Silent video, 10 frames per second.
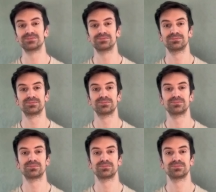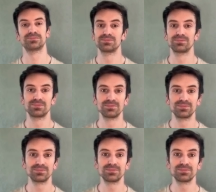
[no speech]